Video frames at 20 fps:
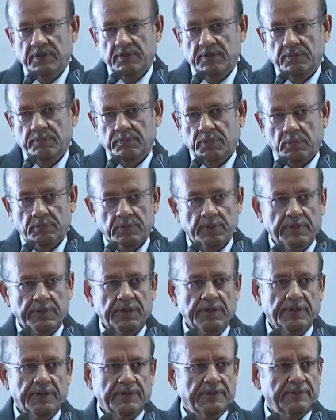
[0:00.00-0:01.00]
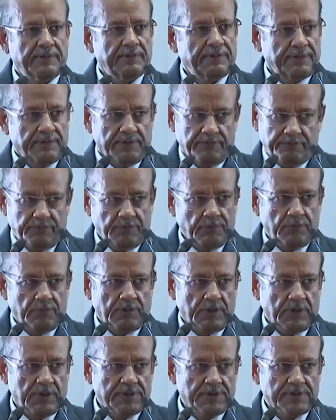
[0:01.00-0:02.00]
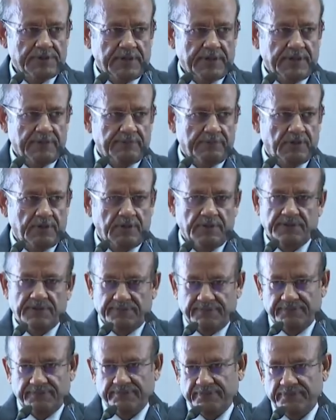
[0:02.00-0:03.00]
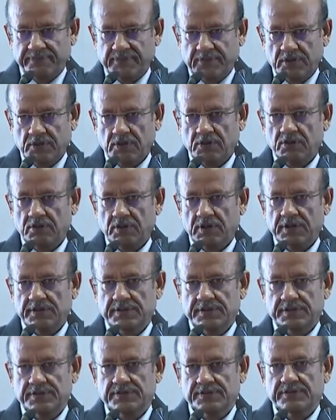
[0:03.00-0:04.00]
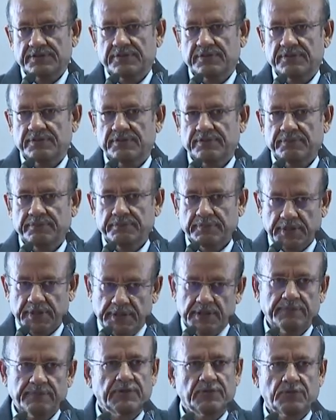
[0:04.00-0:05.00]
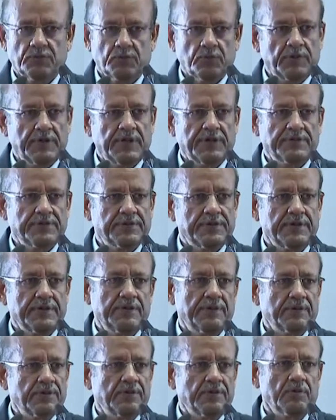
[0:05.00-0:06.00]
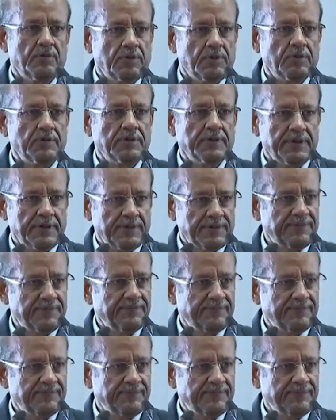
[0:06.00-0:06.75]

Probably in few colleges I have gone, law colleges, many of the students did not know about that.